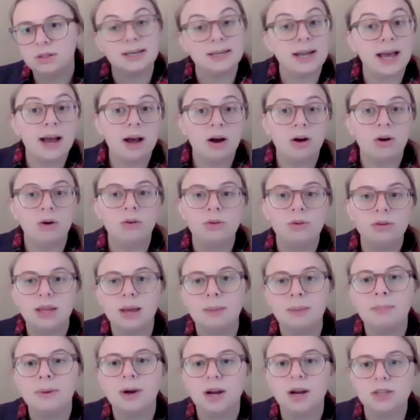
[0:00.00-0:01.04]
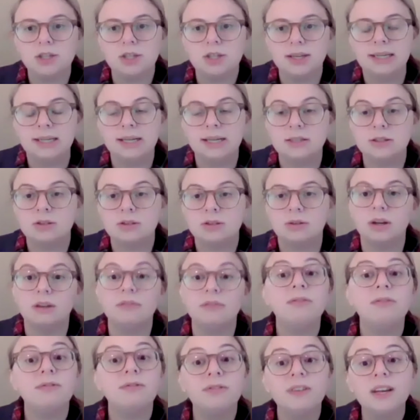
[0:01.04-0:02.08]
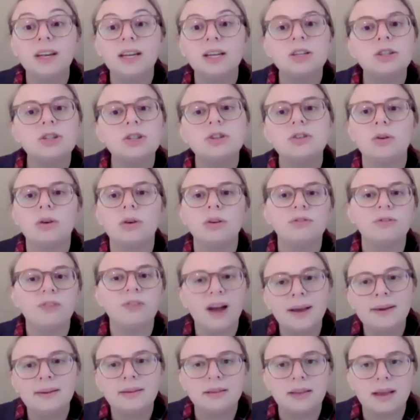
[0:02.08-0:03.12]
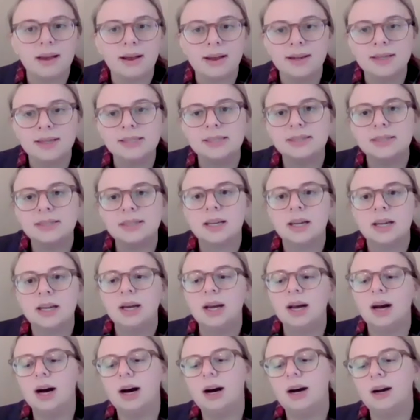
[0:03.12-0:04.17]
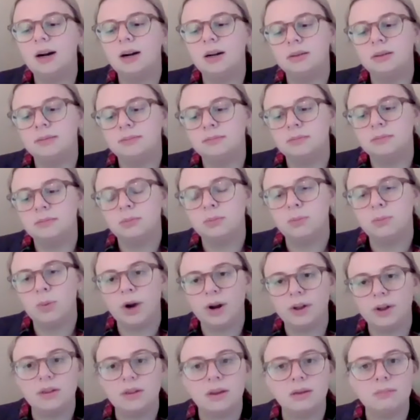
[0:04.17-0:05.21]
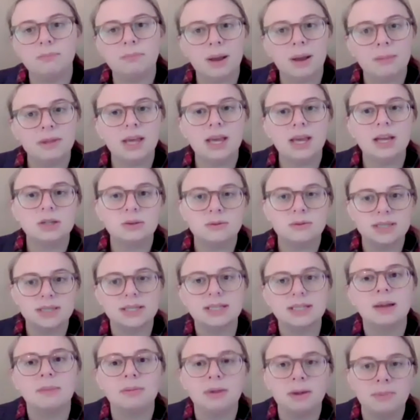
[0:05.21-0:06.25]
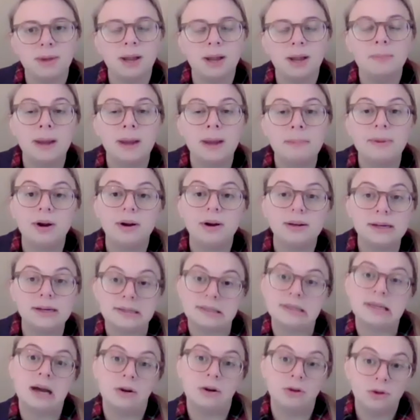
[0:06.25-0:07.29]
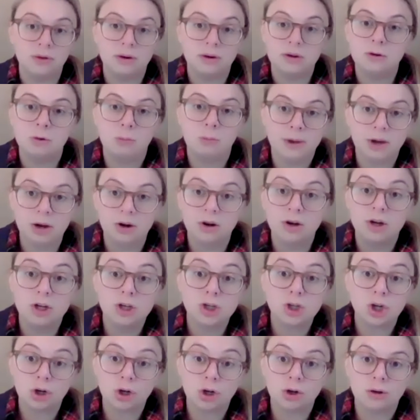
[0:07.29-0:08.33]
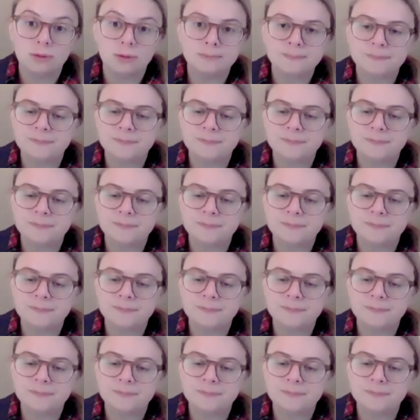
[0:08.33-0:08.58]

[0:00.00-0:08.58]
Now that project has sort of finished or finalized, where the publication was accepted by a paper and is now going to appear in a journal.